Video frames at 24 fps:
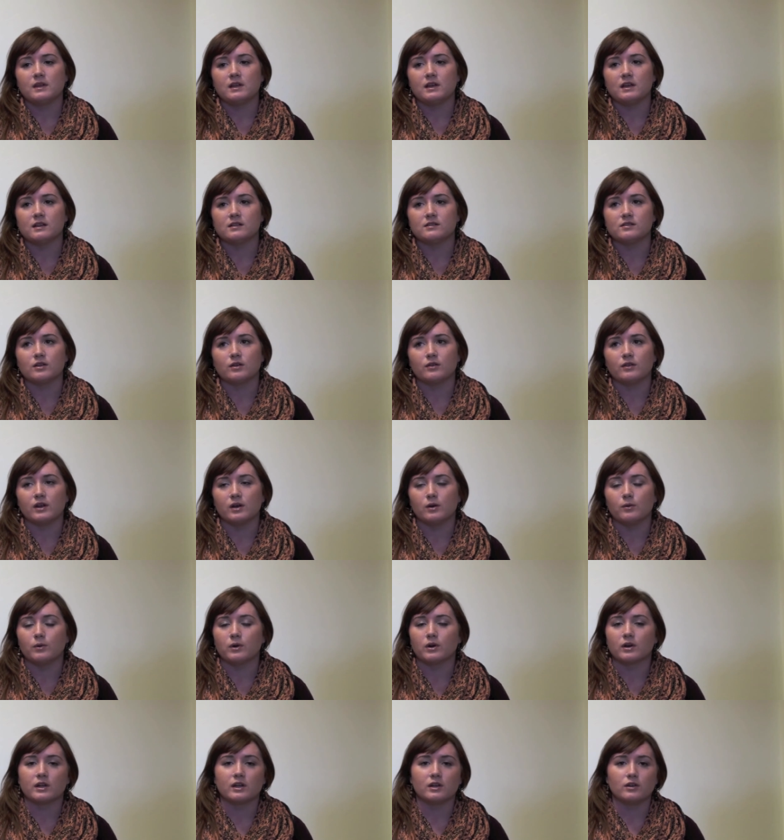and so they'll
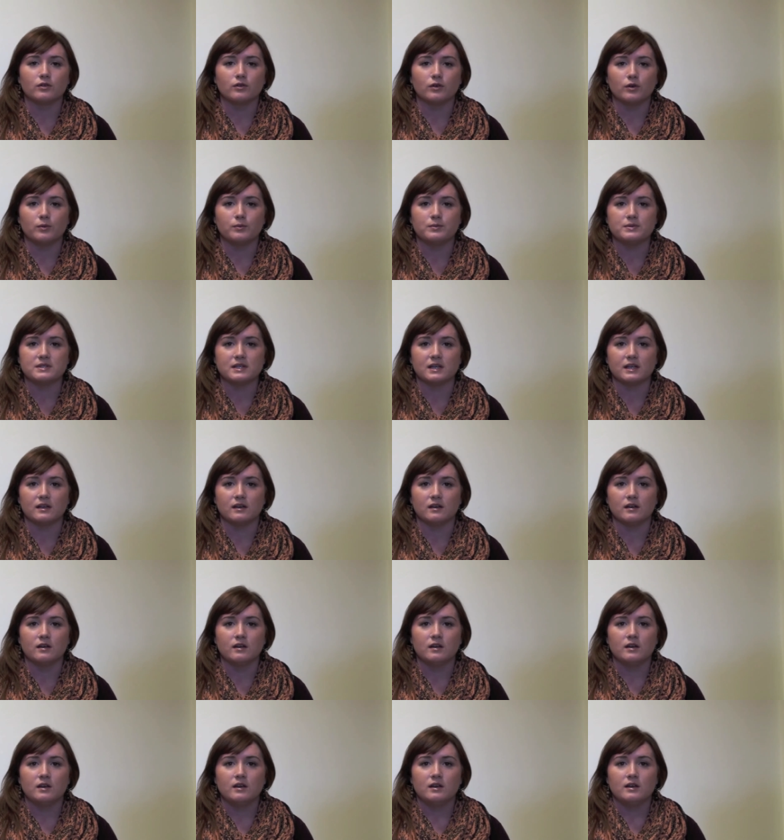work in groups and
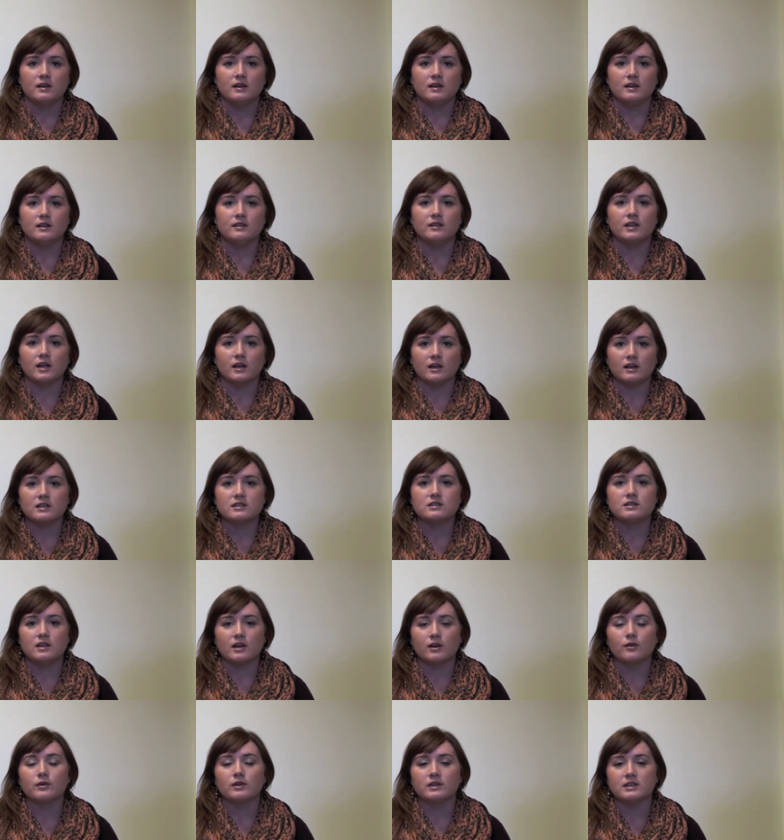
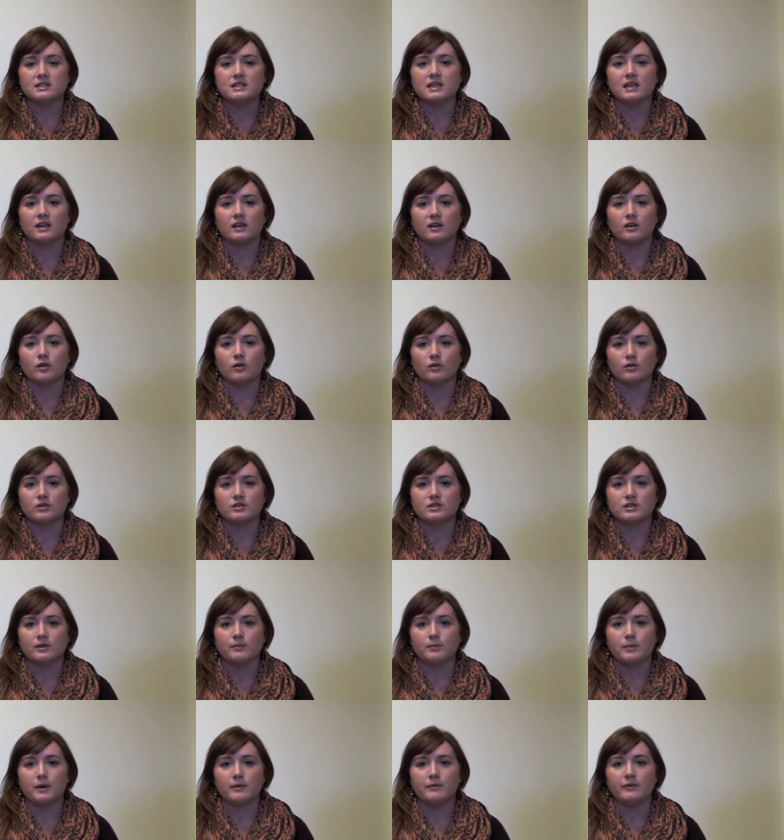they're really taking
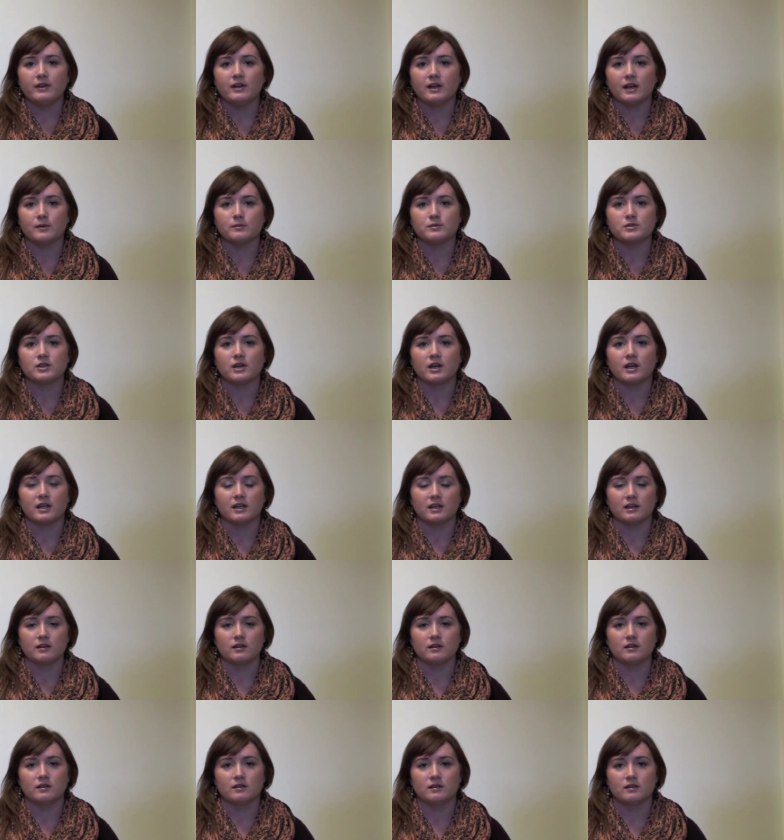ownership of it. I'm
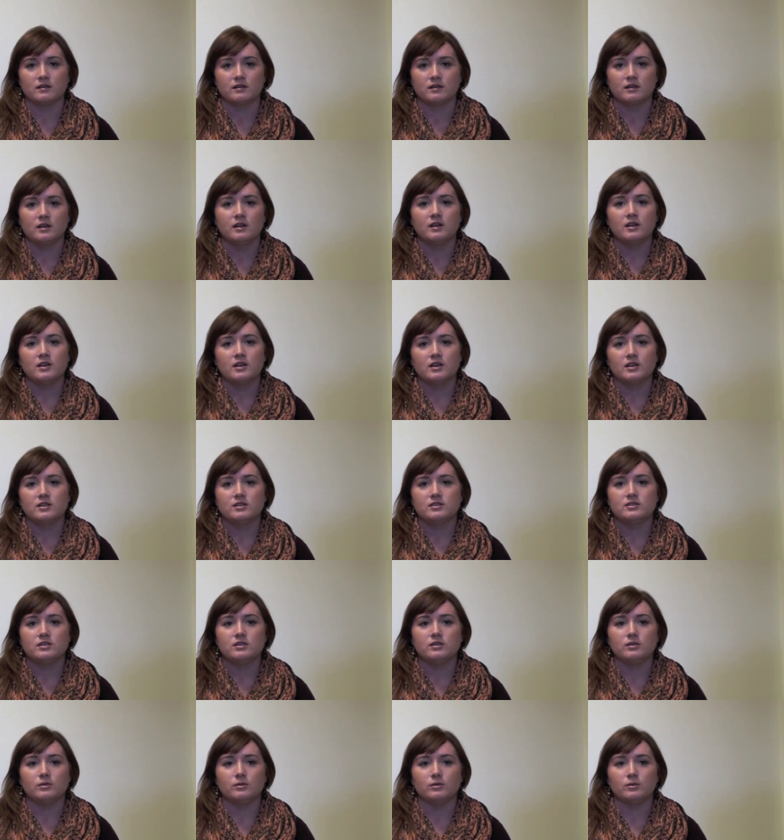trying
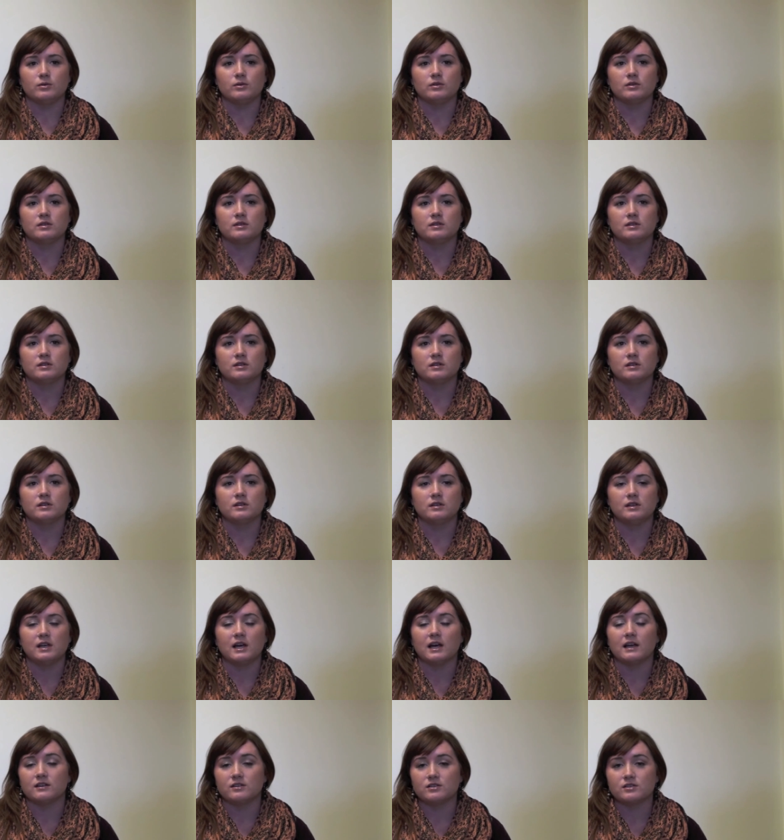to
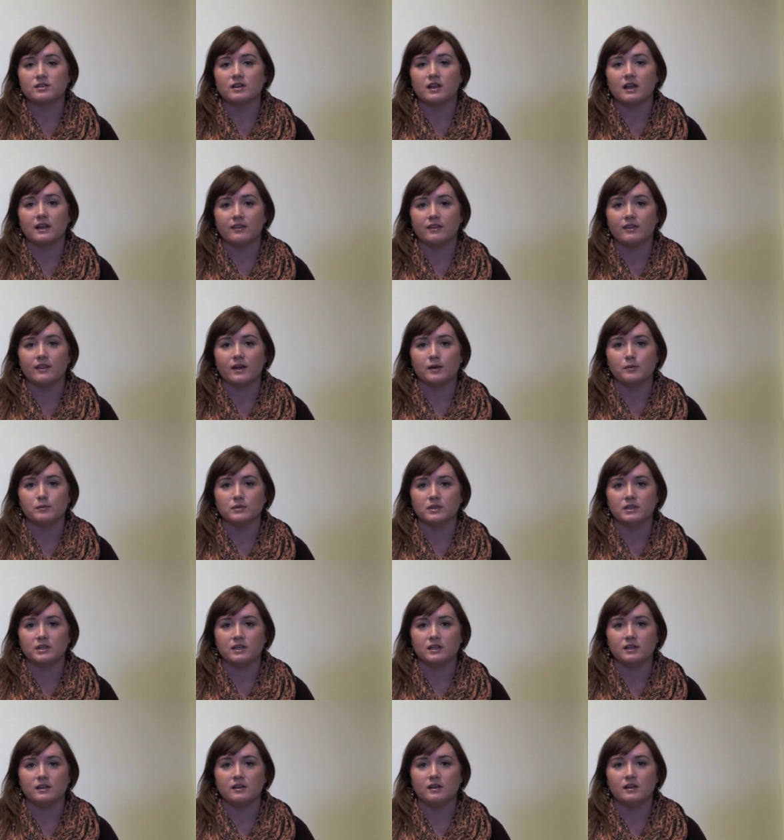just let them
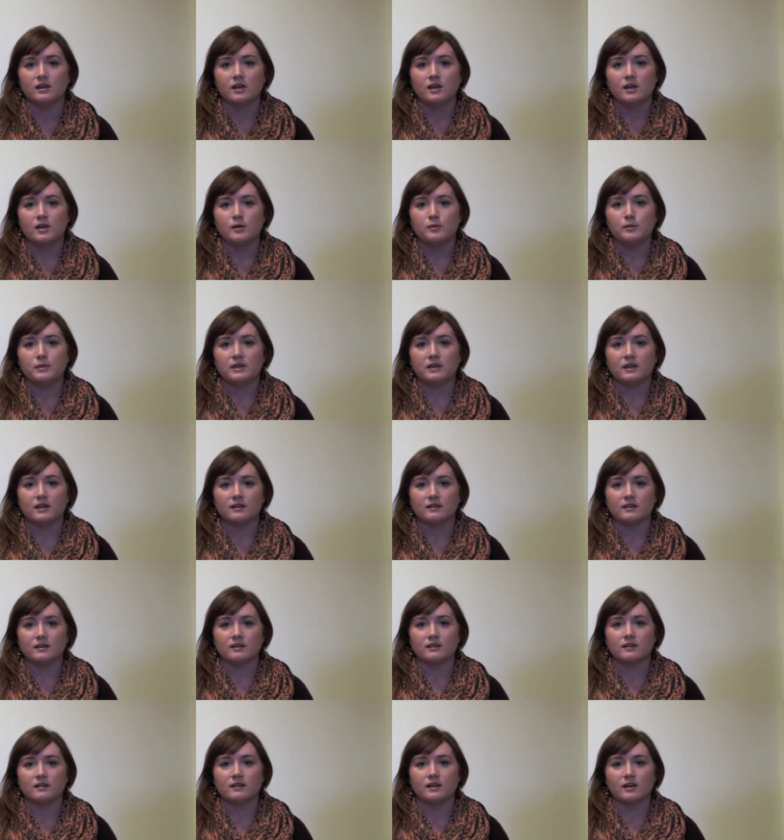lead because
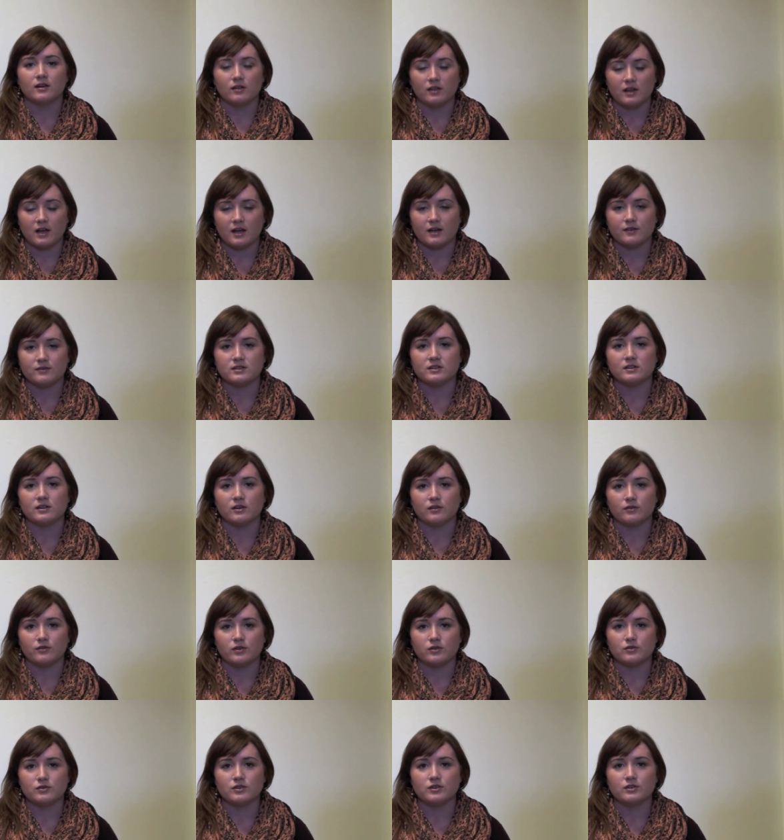it's their lives and their
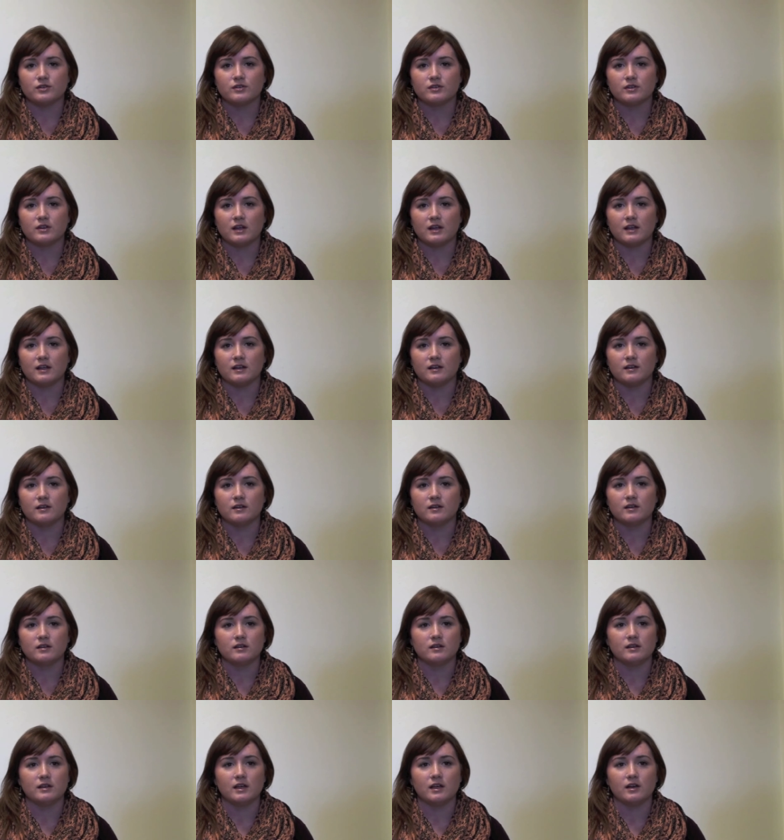futures, and
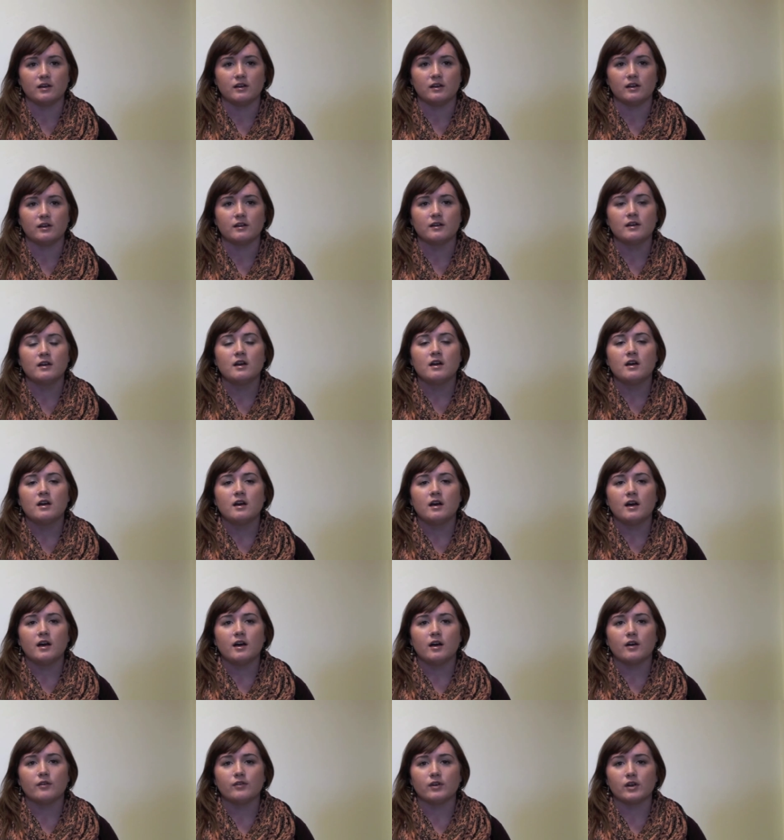they
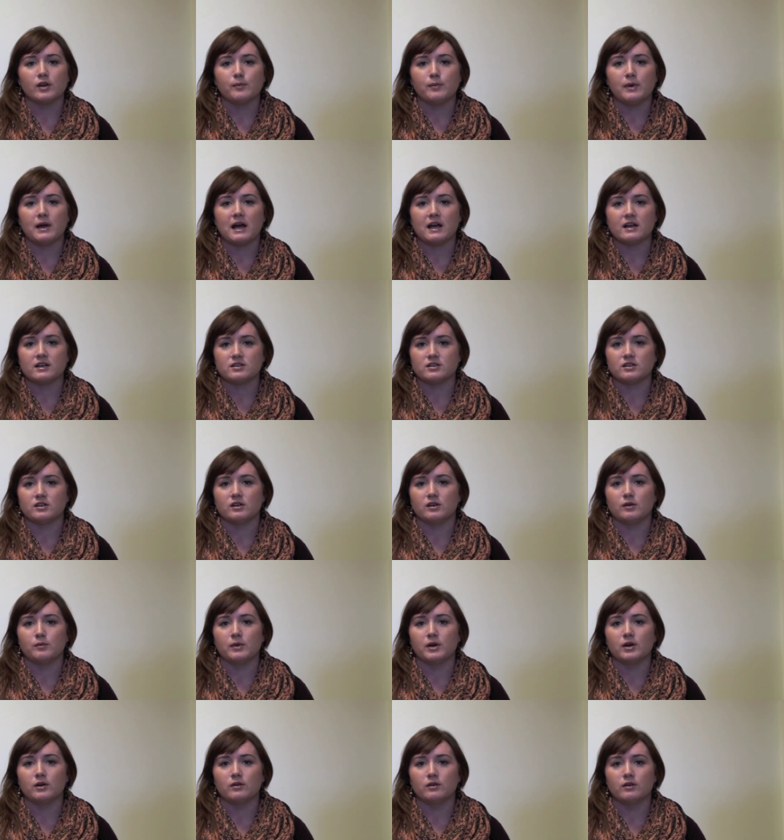are very passionate
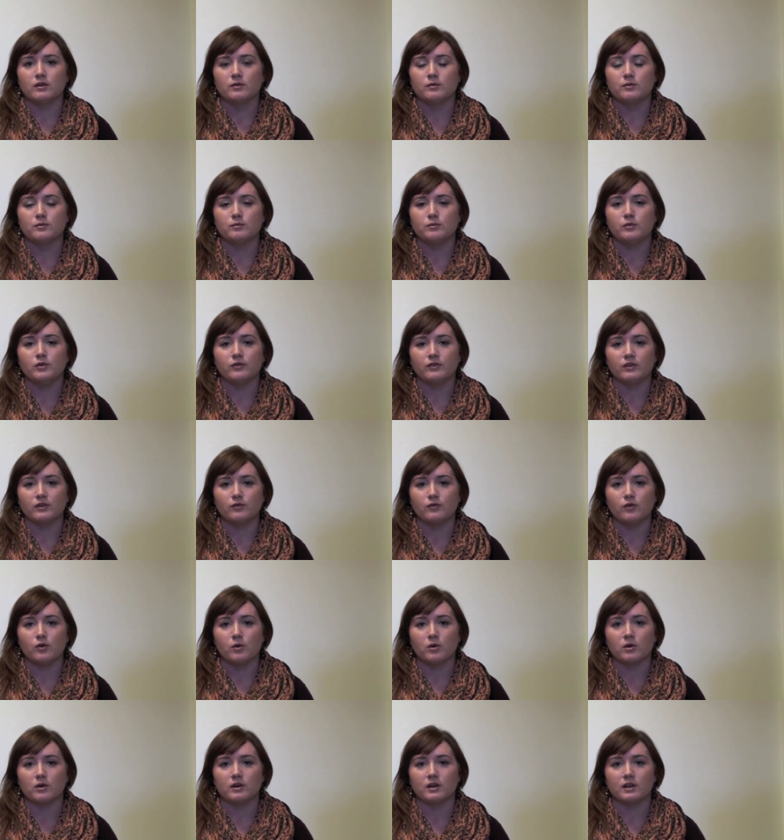about moving
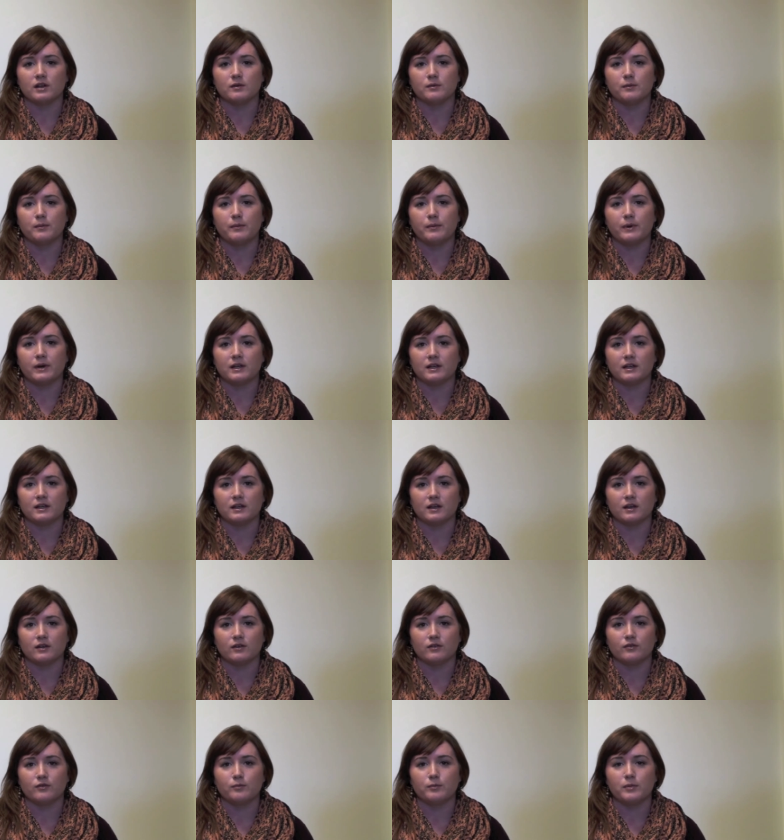forward and breaking
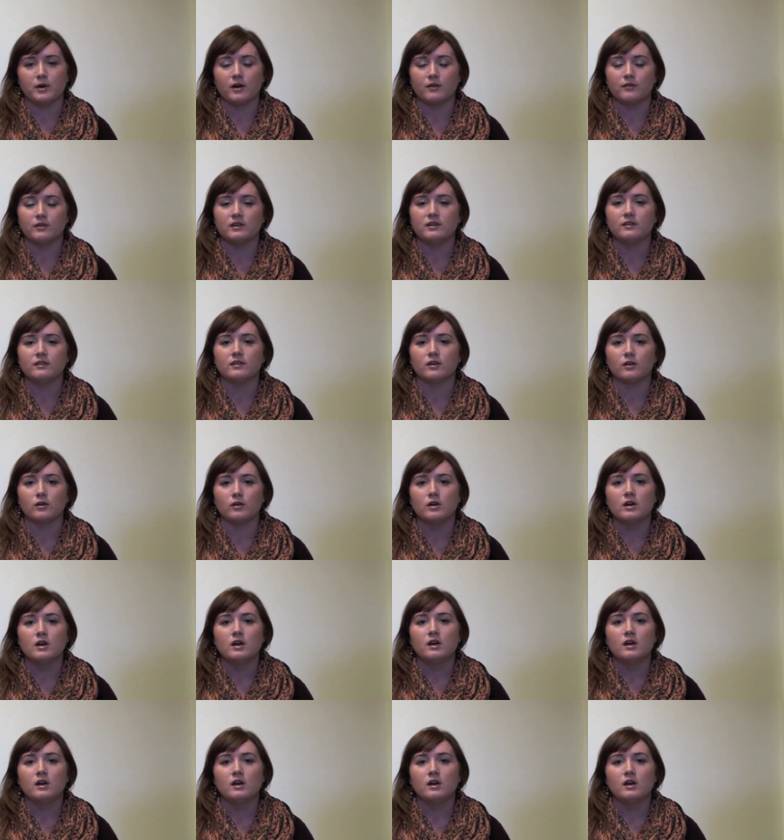out of poverty. So